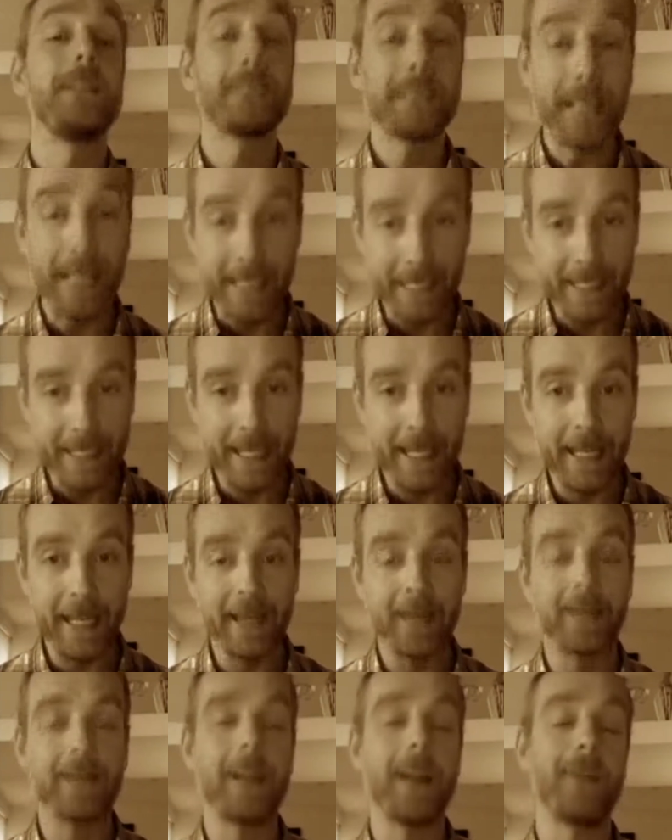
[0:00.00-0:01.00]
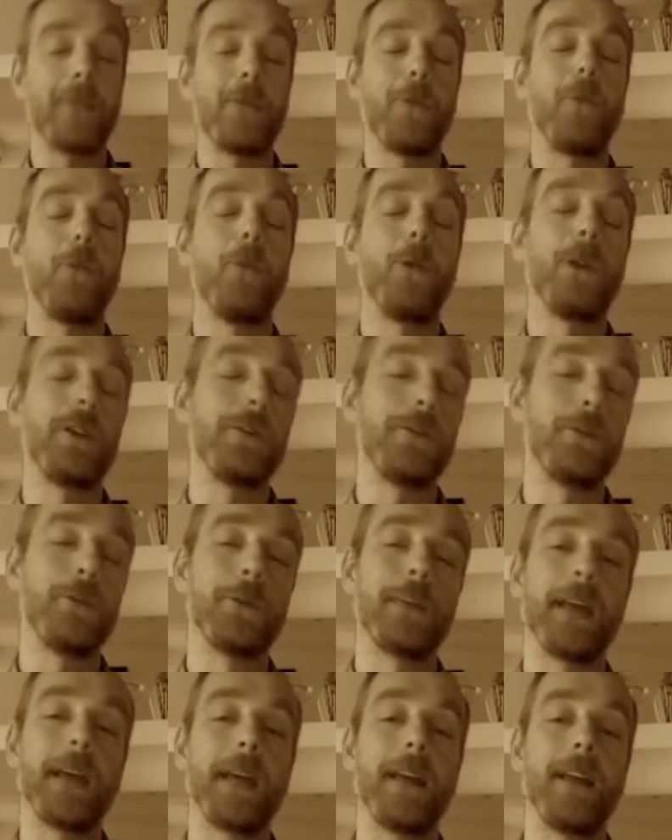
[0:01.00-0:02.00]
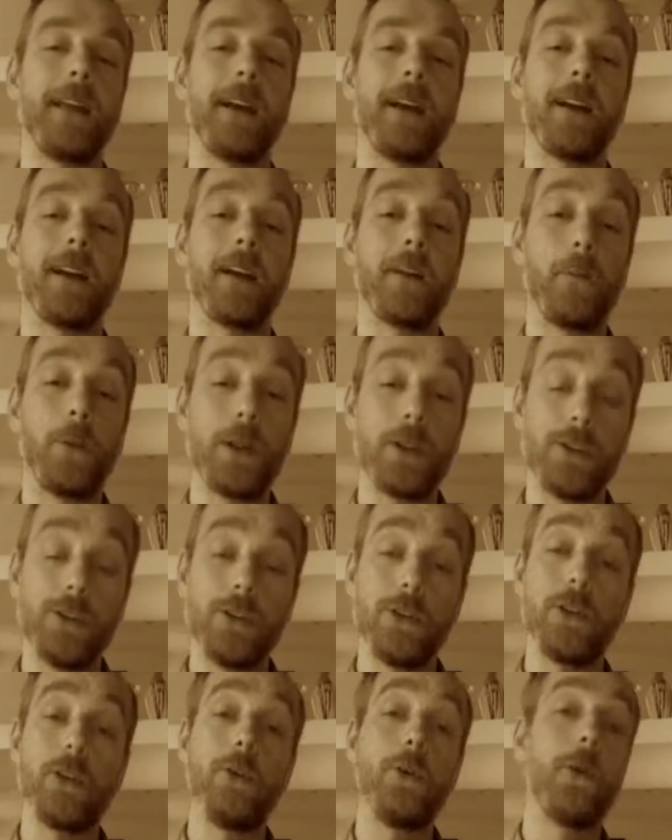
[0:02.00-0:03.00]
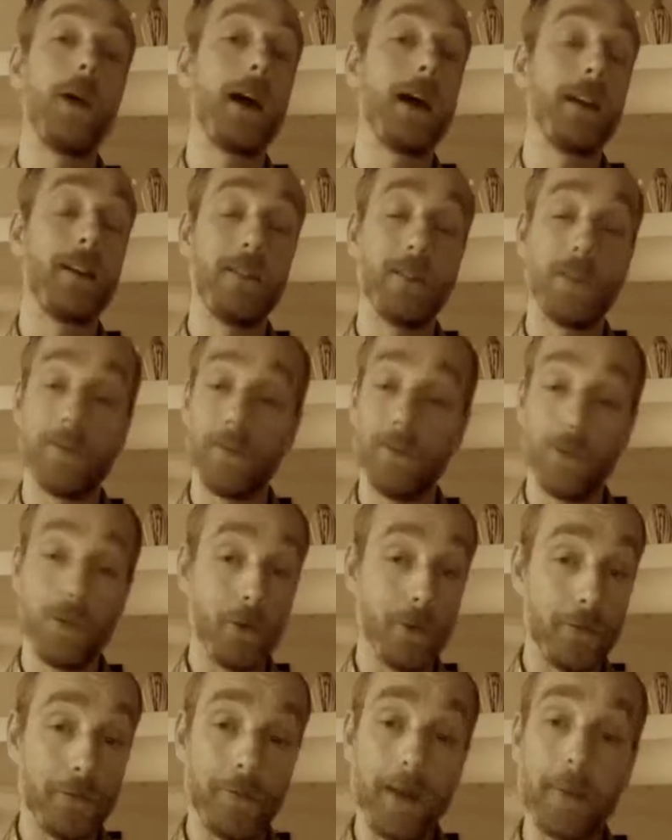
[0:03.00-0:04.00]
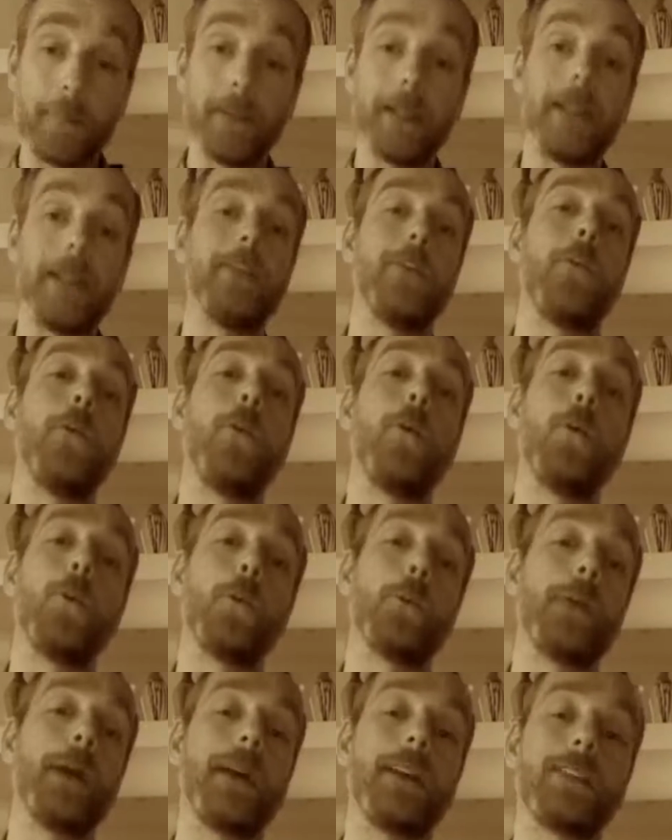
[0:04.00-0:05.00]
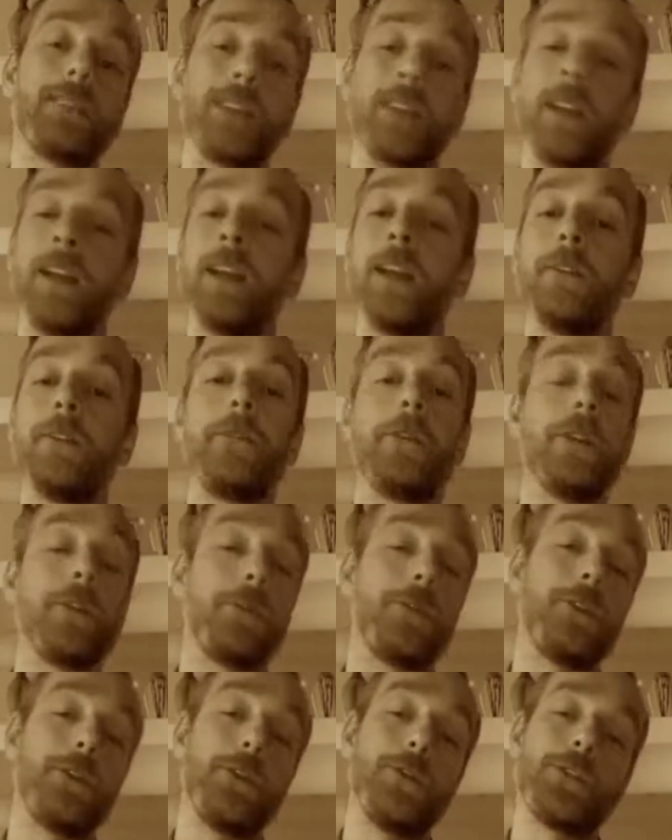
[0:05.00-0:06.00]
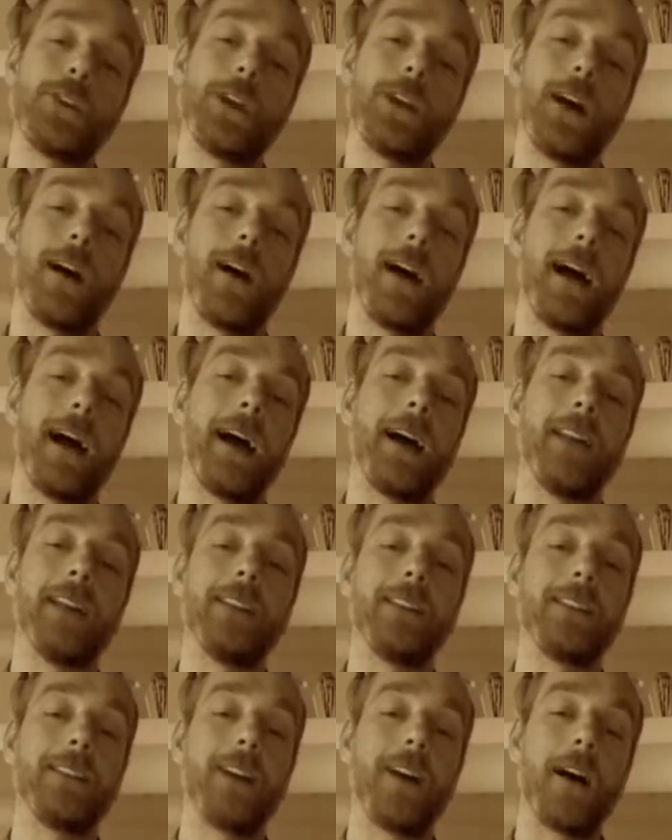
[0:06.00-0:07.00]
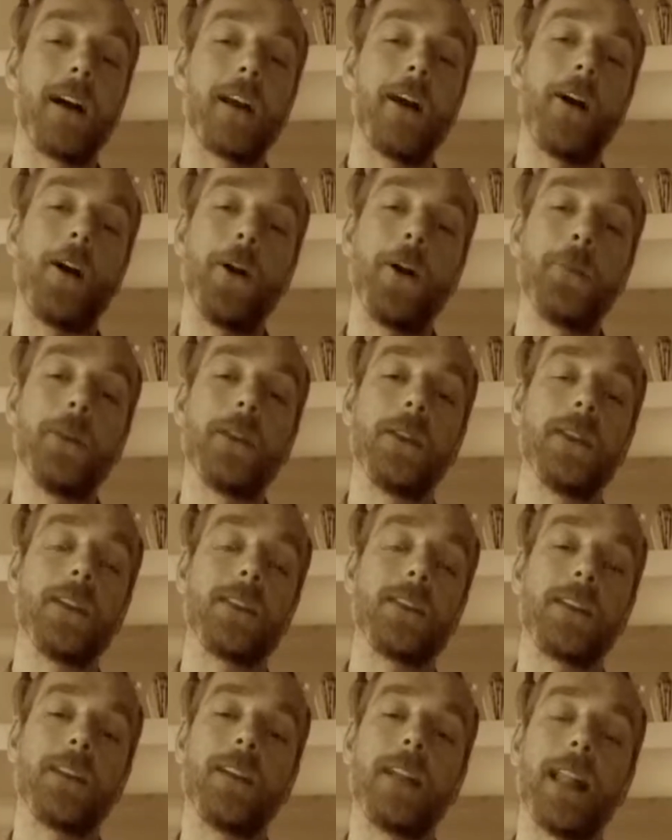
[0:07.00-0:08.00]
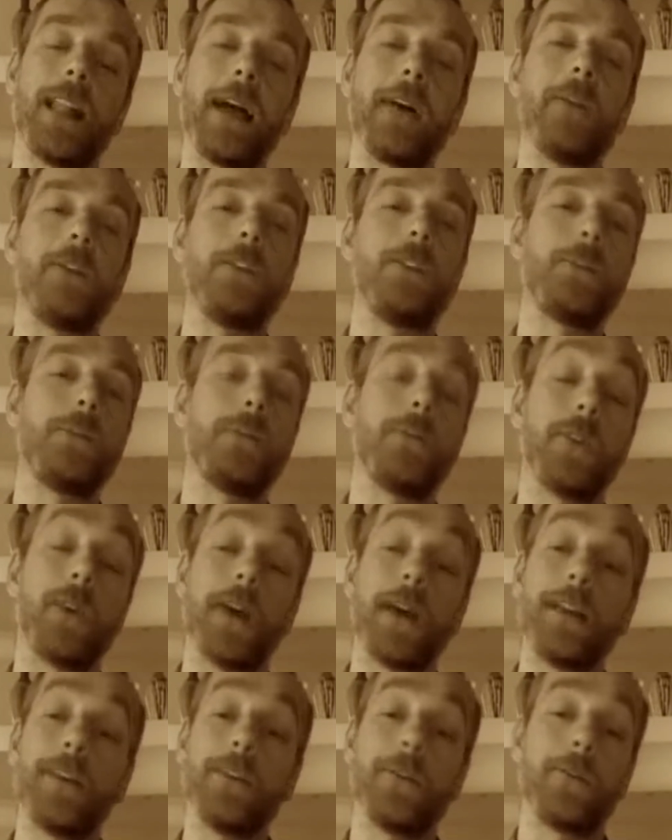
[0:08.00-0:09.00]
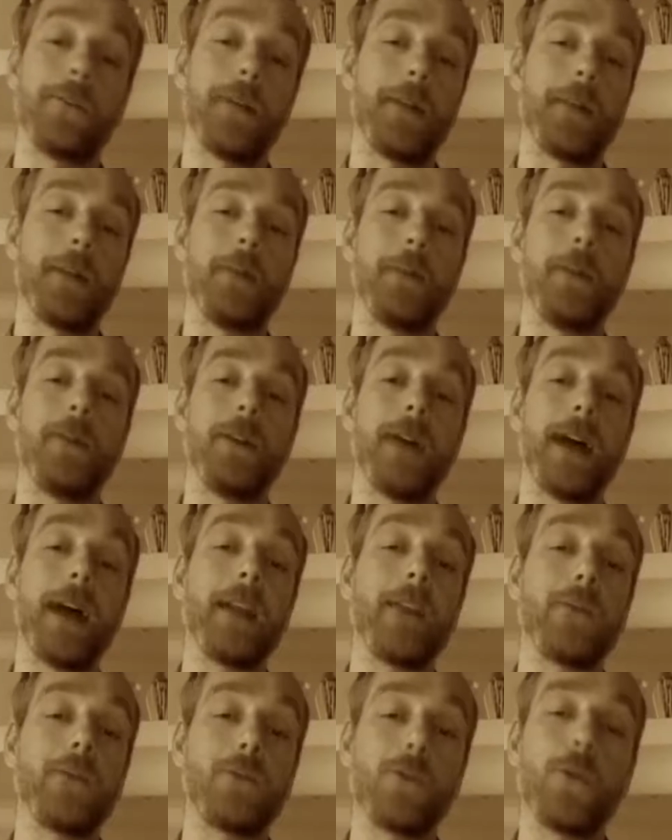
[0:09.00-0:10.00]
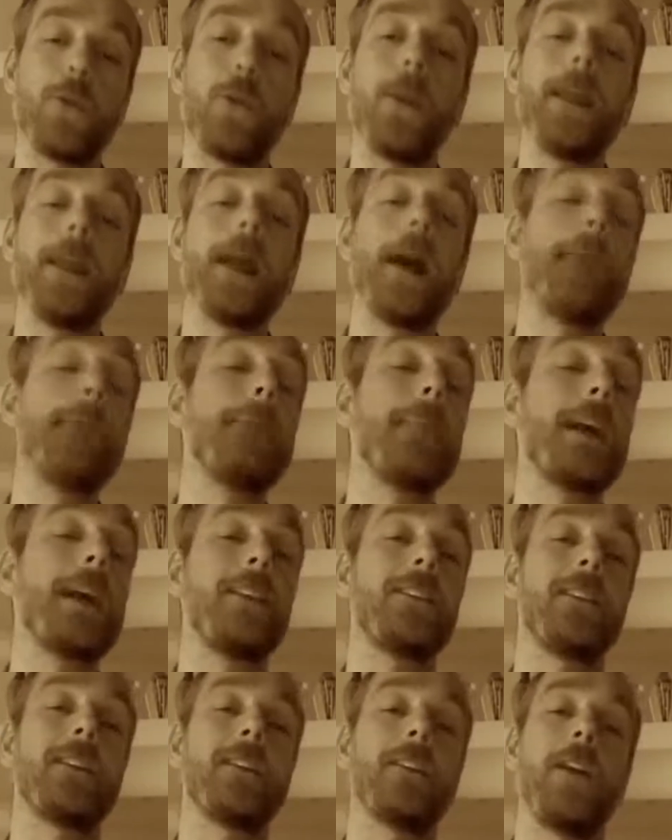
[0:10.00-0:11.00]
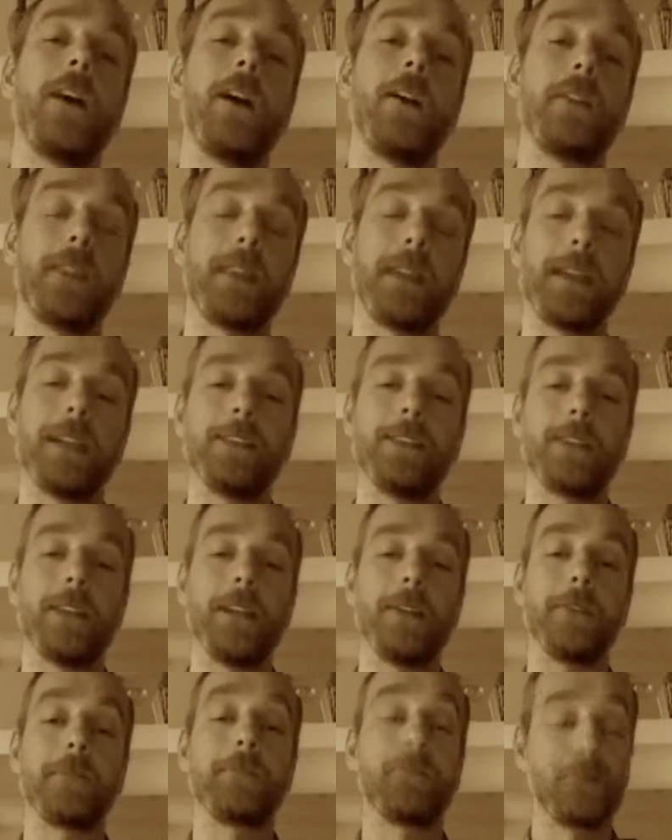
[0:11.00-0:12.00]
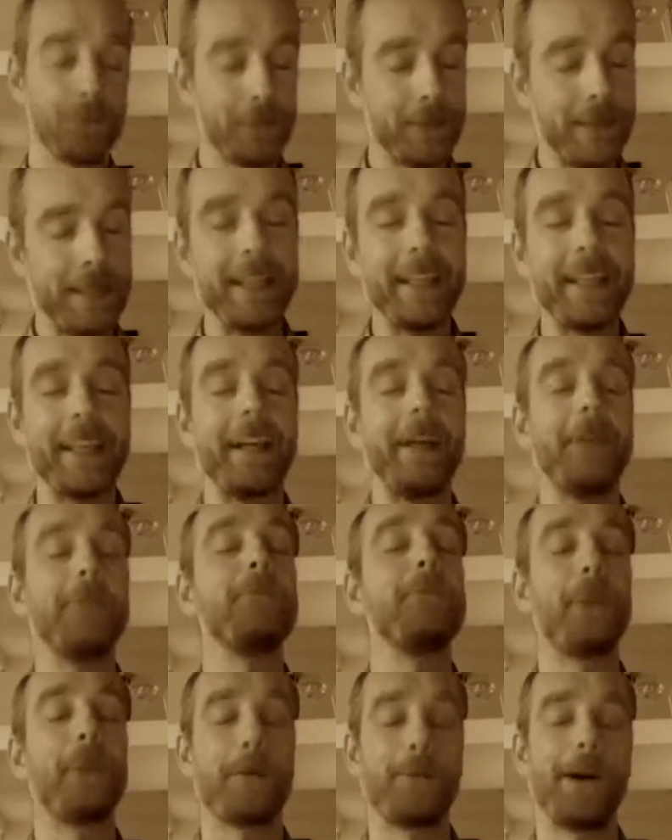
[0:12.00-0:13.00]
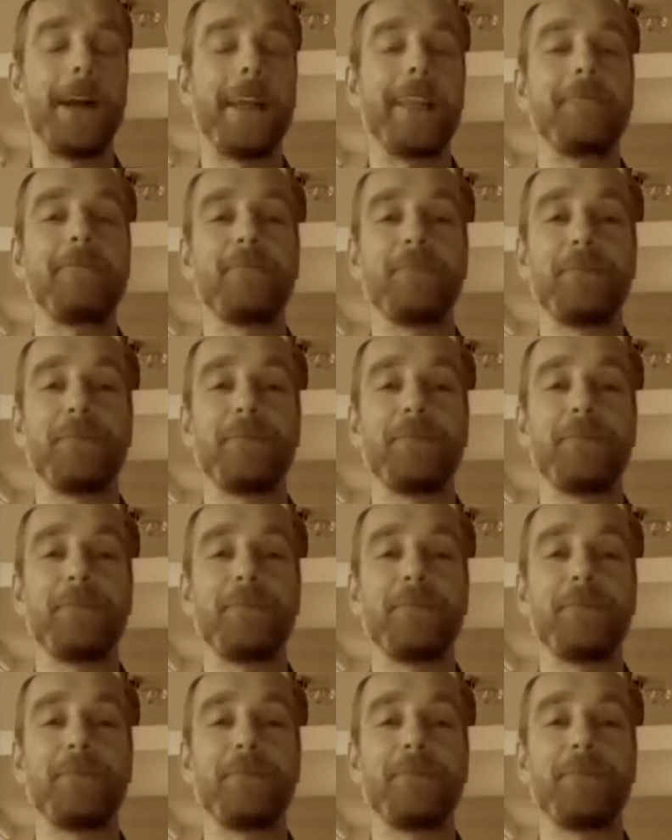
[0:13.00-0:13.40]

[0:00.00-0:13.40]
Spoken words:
Take care and have a wonderful day, and I wish you and your family all the best for the future, and I hope that this can allow you to provide your family with a truly amazing life that they deserve. Take care. Bye-bye.